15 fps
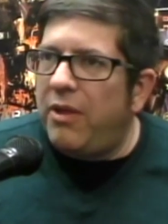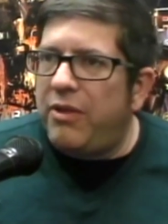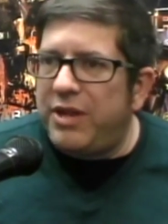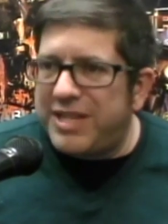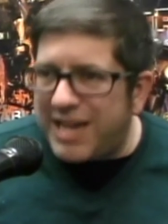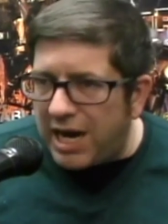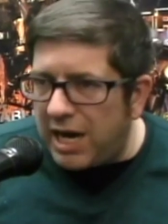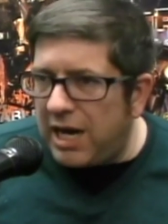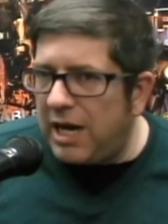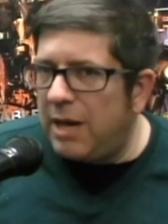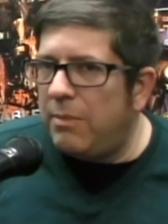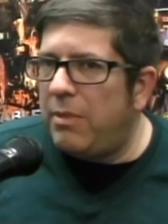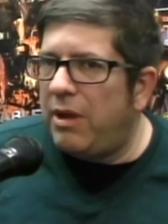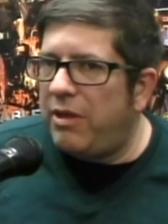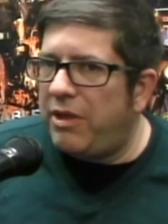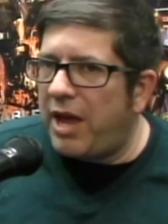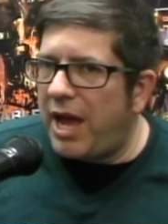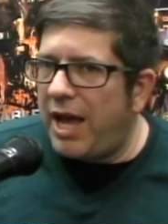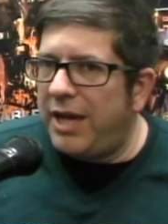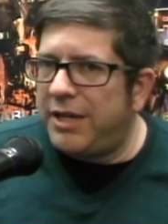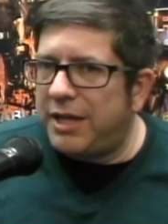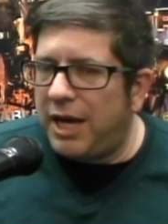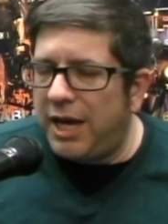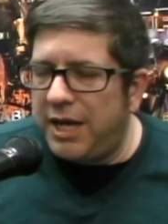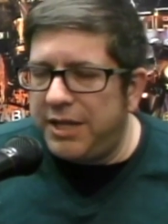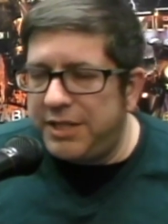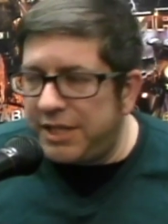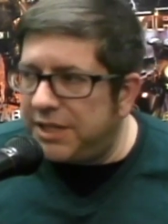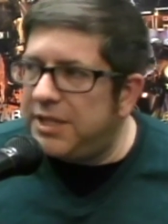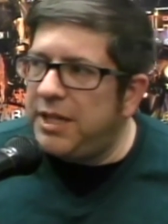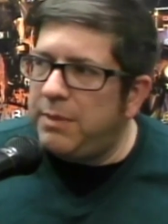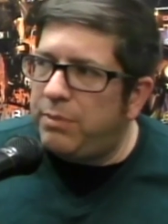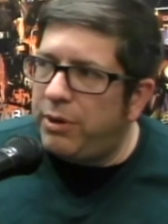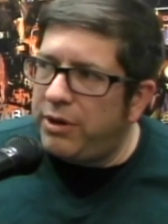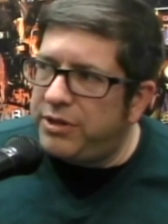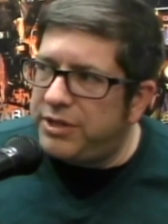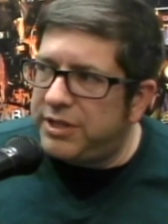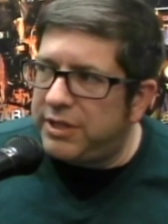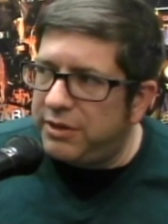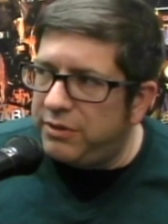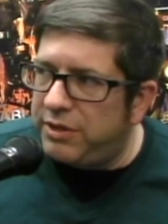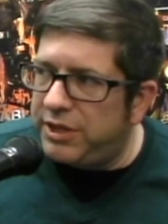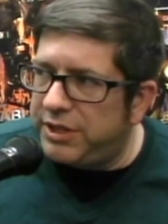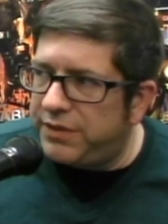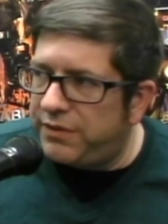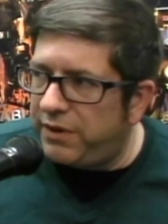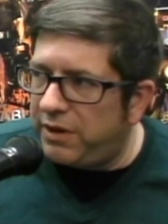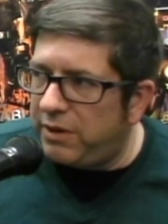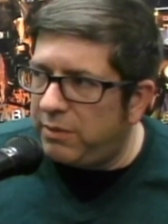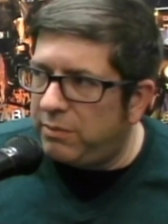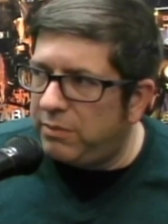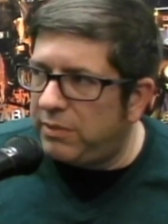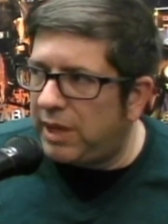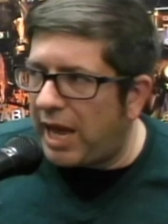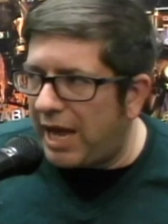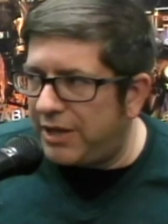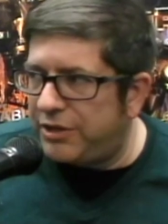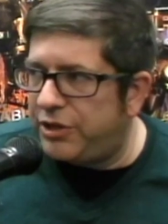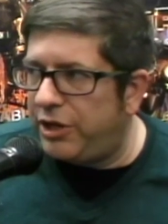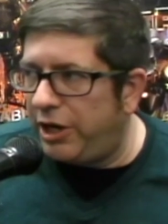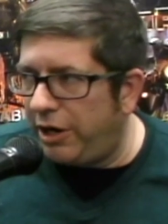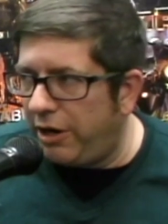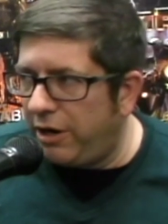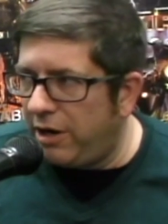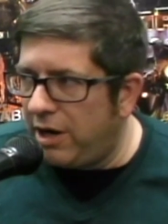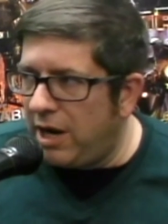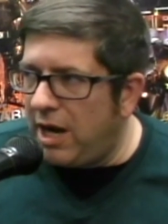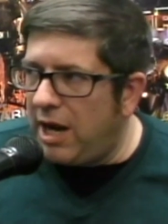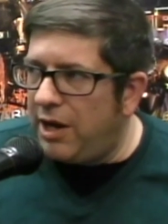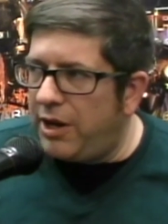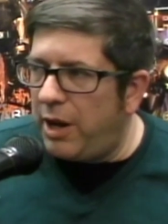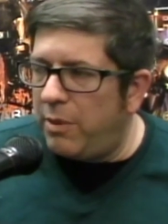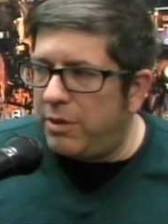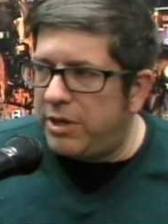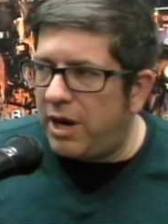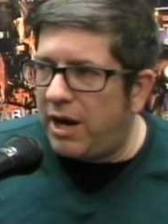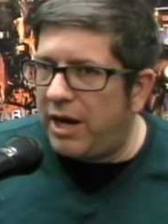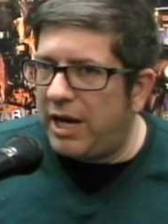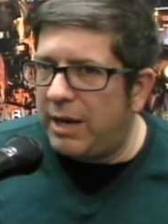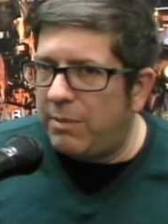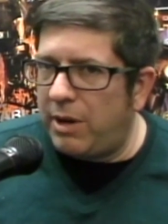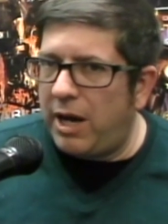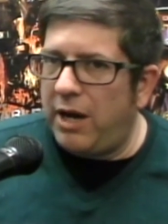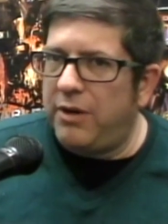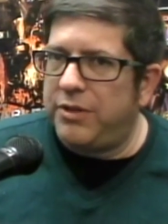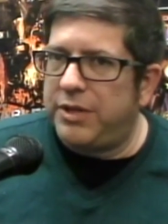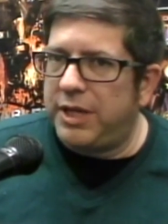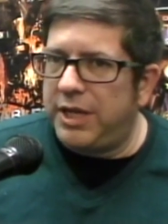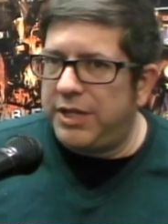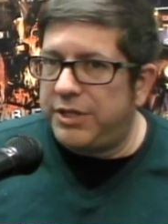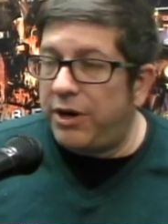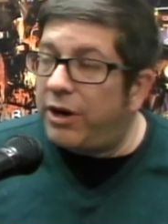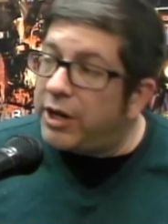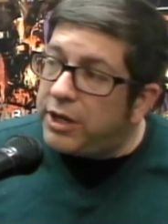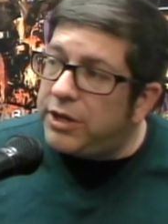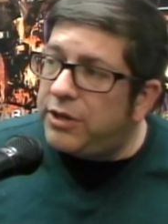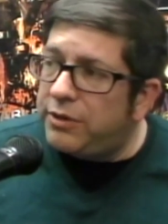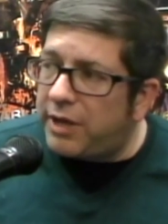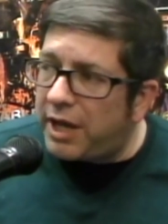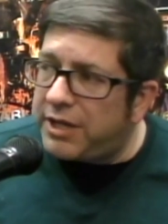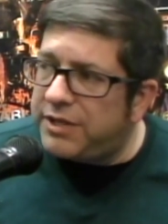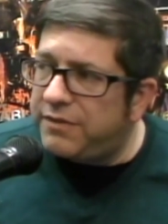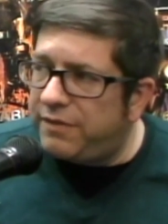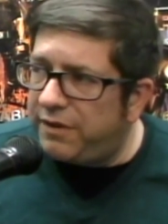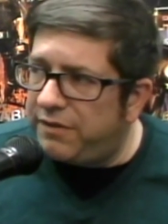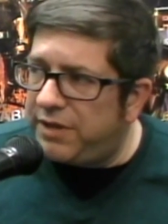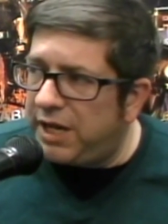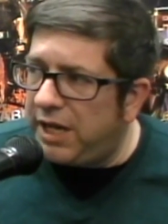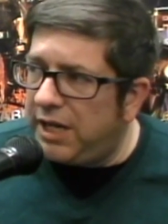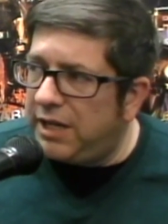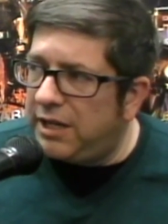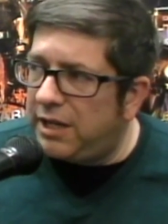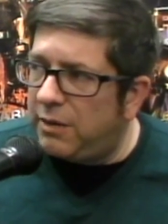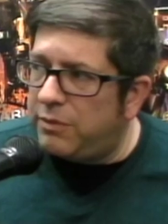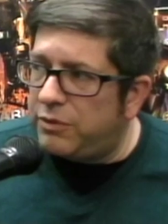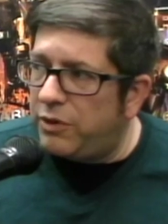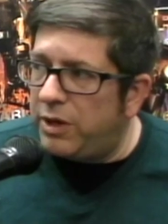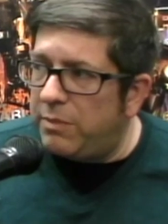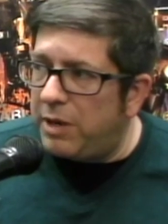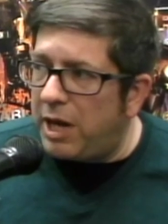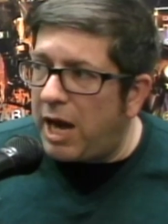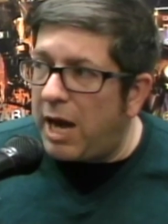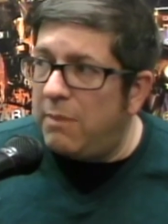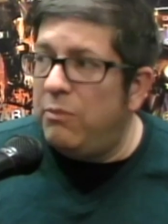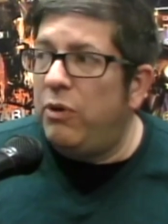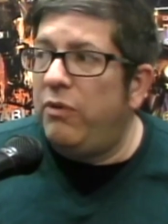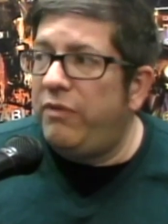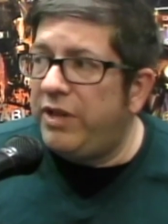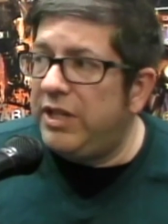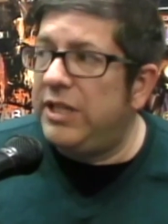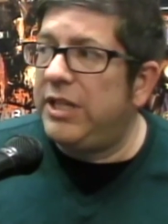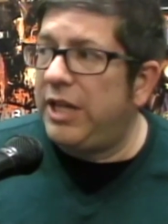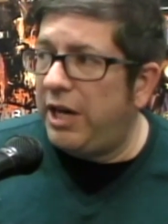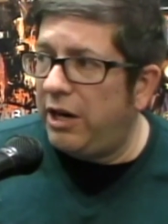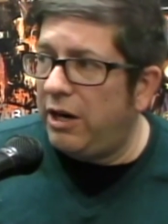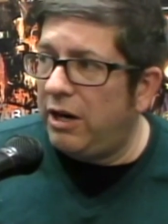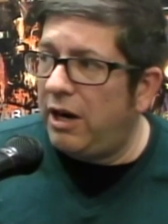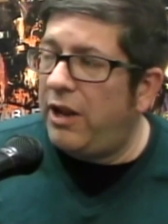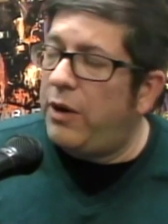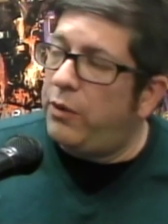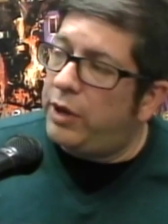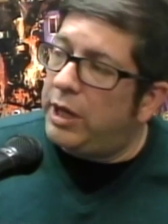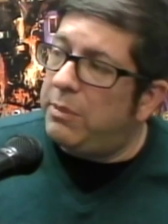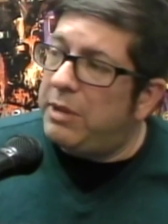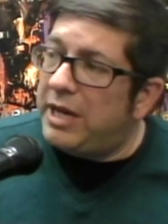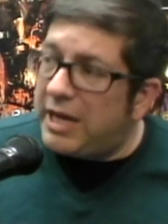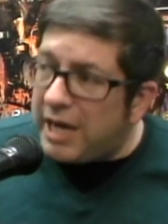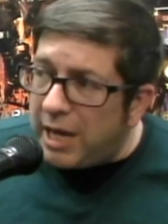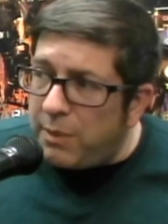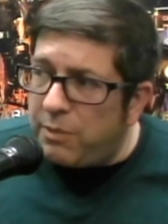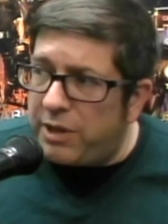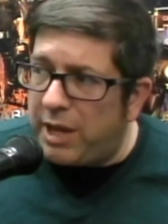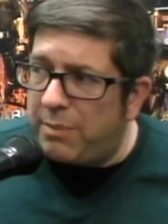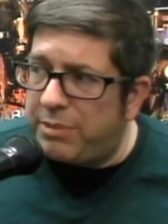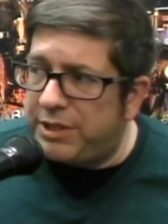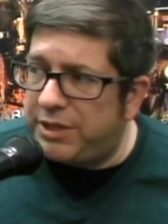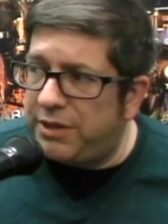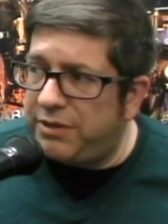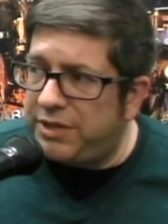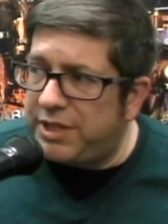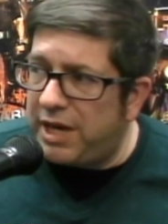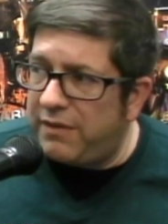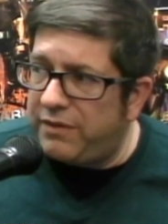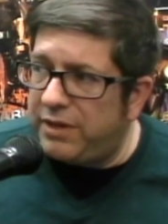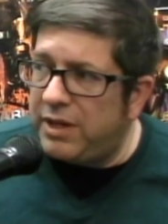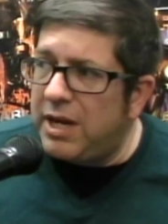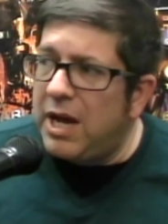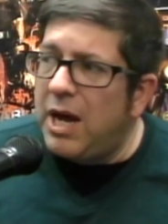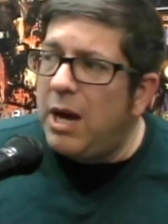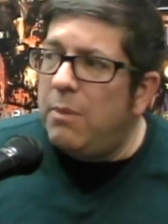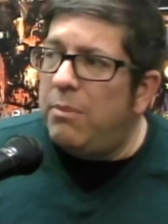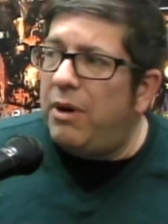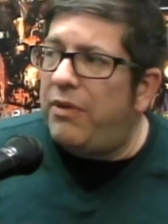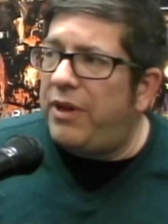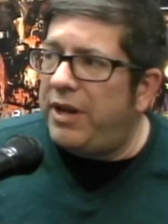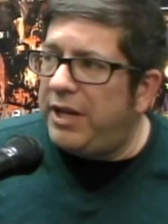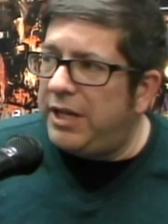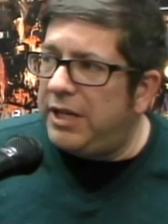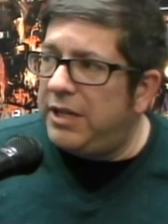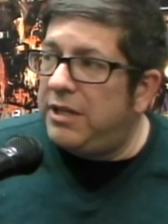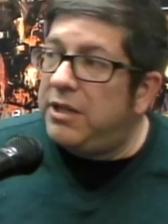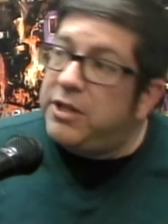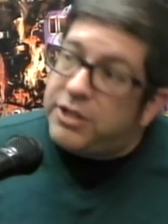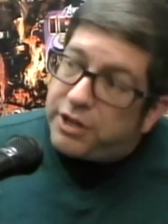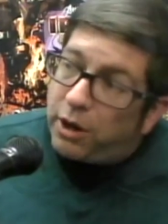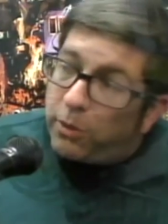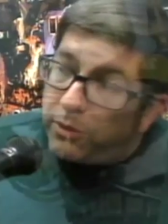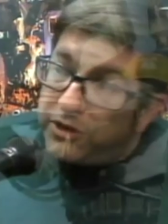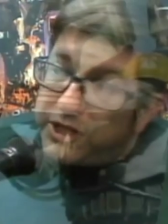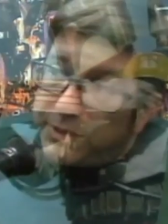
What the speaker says: the time that Disney purchased Lucasfilm last year, they were talking about starting in 2015, there was going to be a movie a year, and they were going to begin with Episode 7, but they needed Star Wars